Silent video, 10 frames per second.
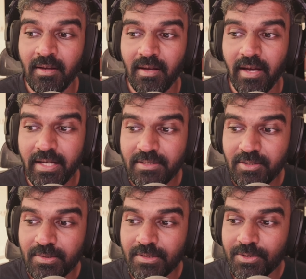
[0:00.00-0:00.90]
I
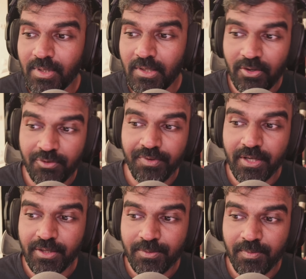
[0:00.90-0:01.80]
don't do a lot of
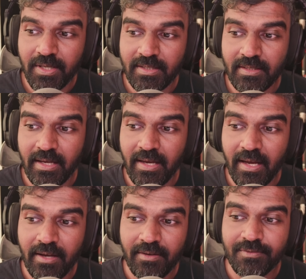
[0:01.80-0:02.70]
video, but I
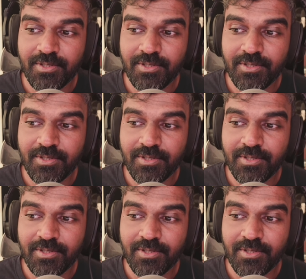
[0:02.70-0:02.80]
have to